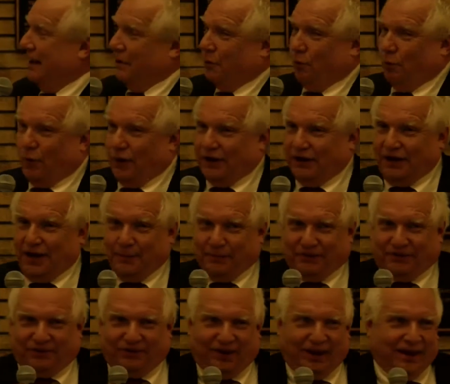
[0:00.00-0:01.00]
William
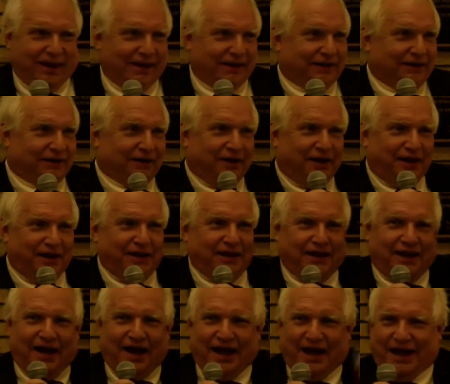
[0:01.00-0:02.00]
Steele,
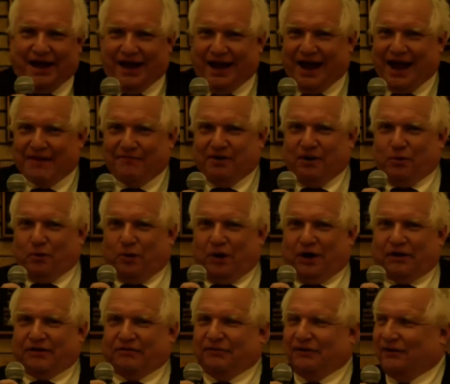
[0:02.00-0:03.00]
yay, having
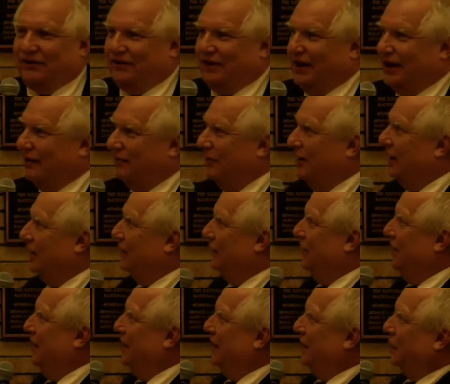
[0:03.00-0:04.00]
worked for Sullivan,
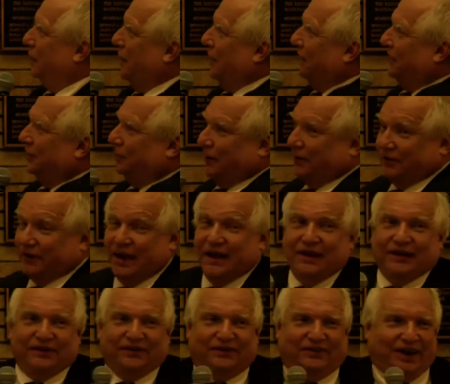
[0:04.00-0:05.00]
learning the principles,
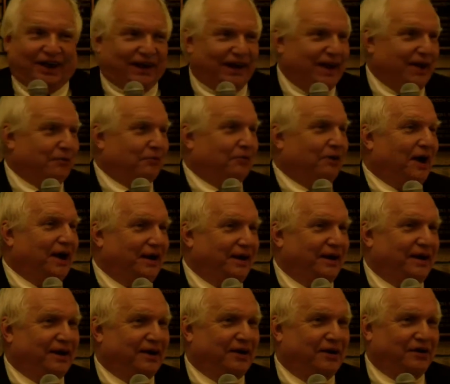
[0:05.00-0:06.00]
settling right
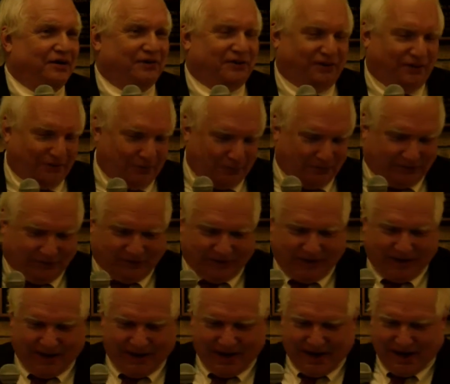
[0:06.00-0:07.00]
here in Sioux
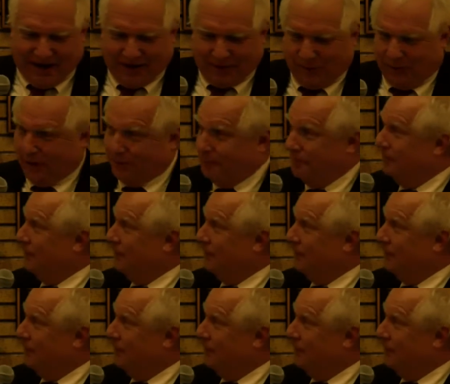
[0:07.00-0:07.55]
City, Iowa.